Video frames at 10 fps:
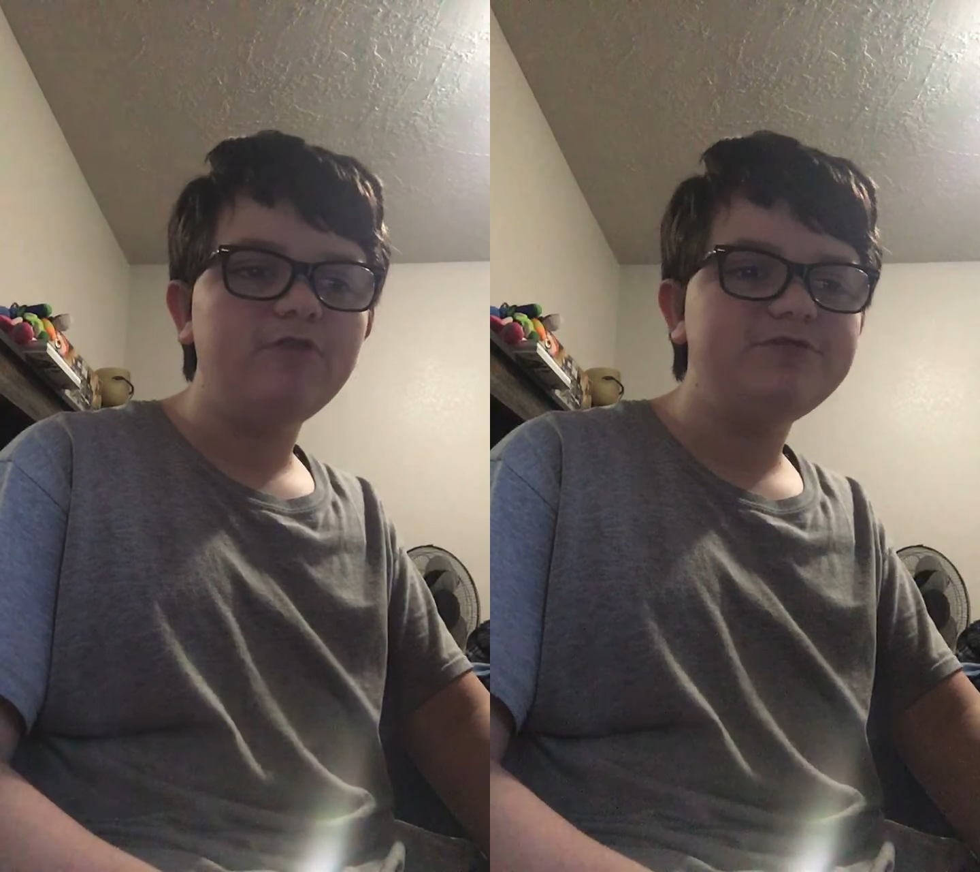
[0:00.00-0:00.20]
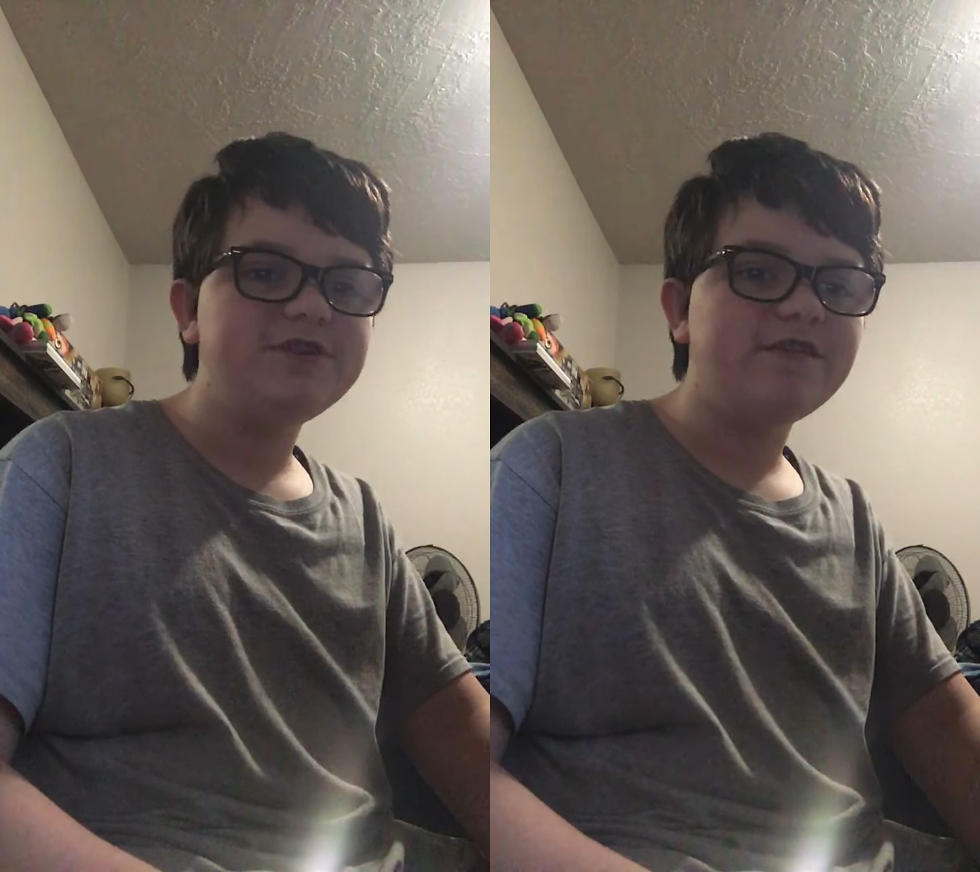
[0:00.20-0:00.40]

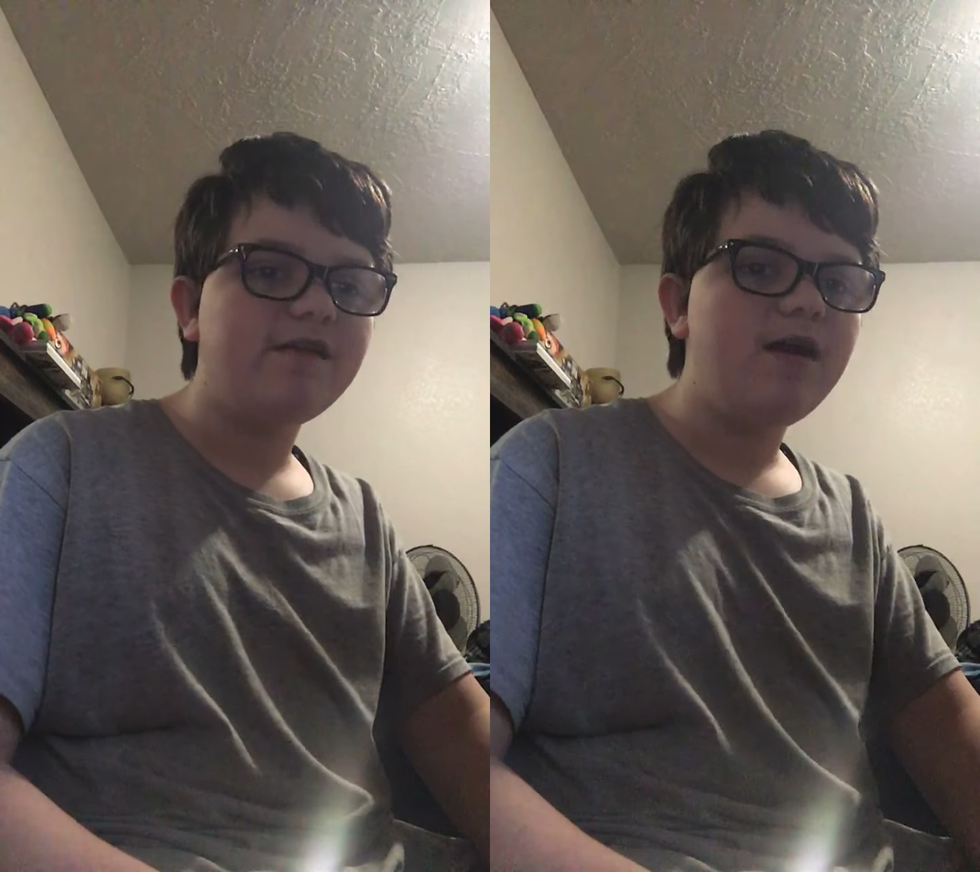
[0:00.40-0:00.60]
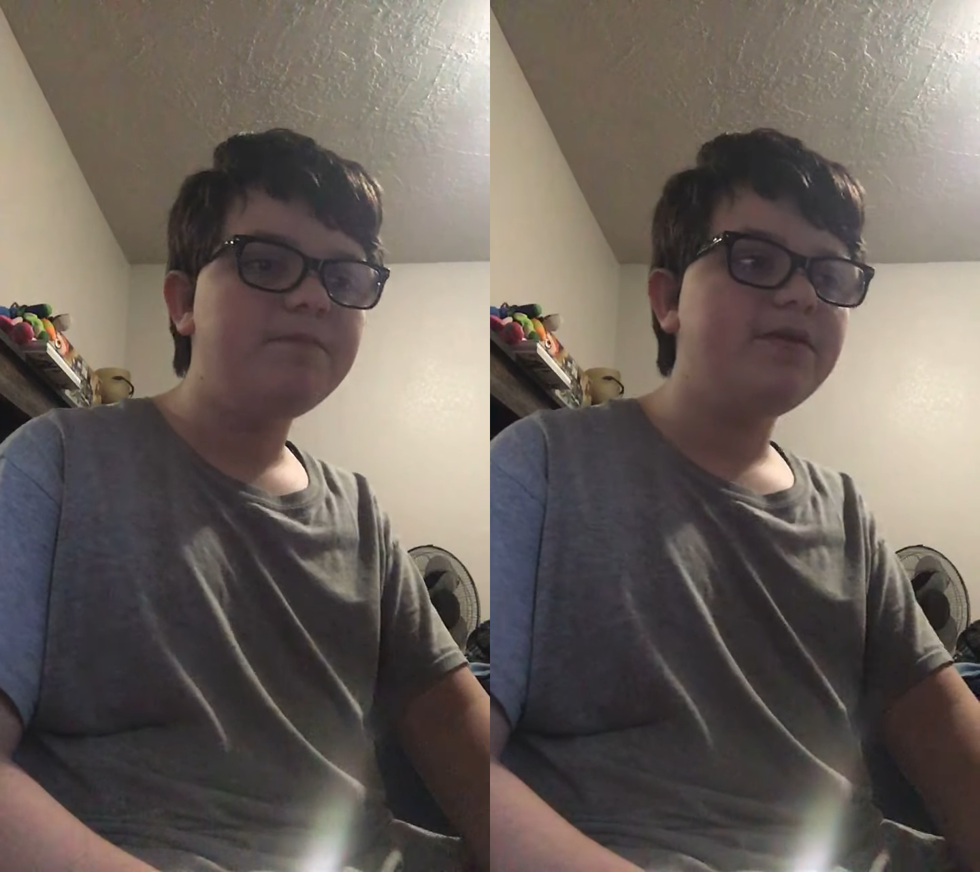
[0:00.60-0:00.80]
OG
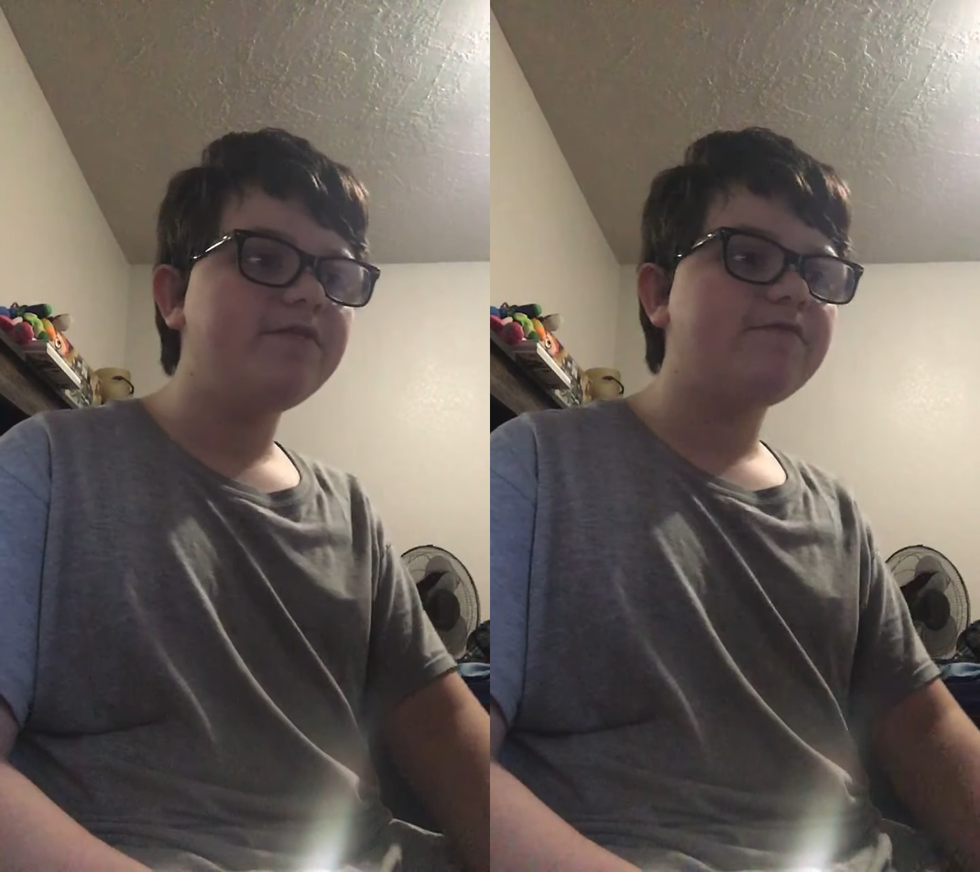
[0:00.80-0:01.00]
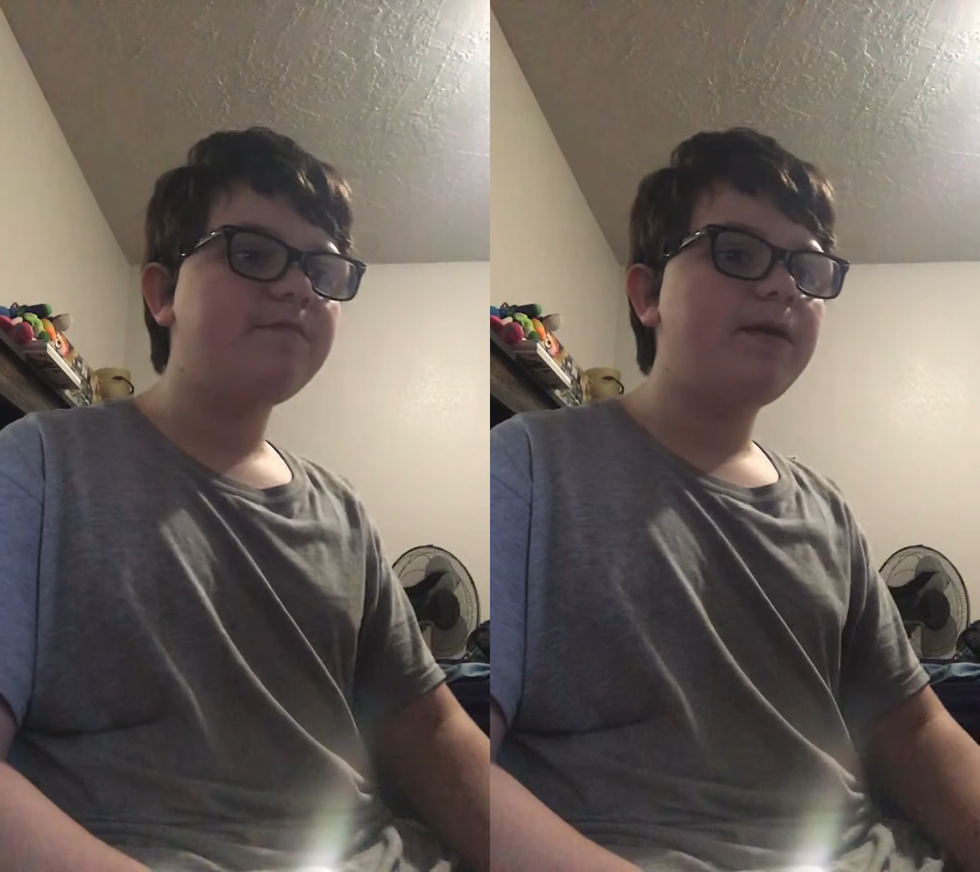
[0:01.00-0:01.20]

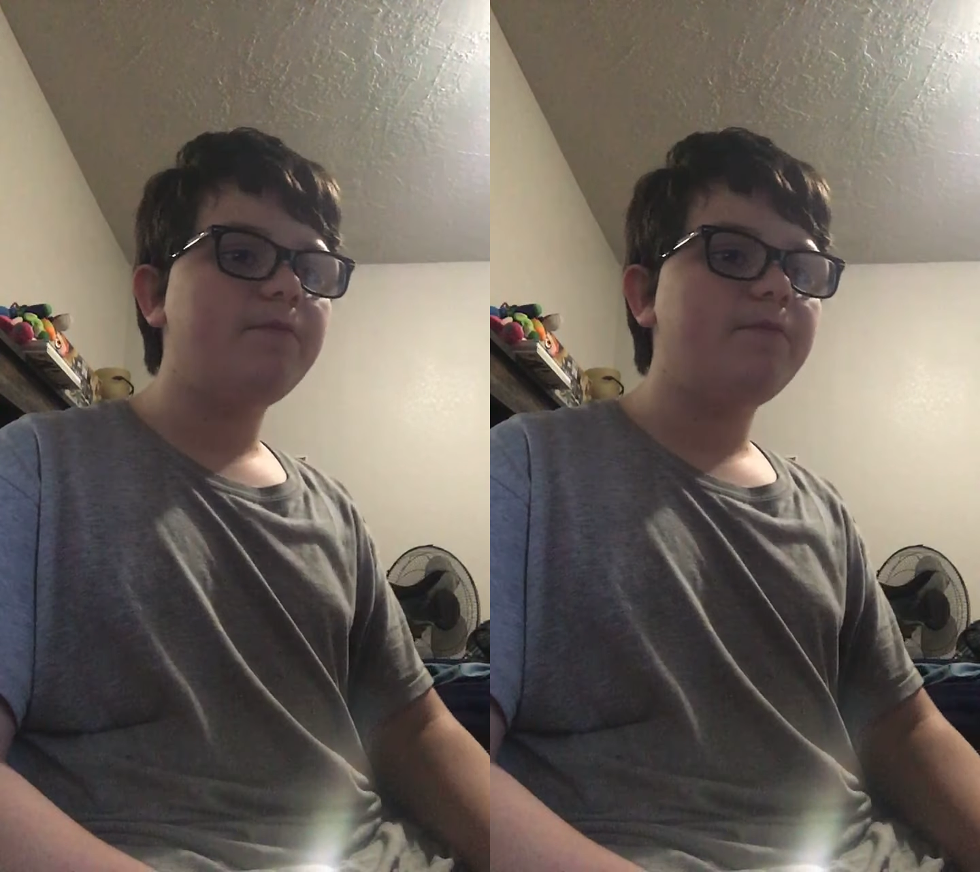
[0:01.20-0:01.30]
Zombies with my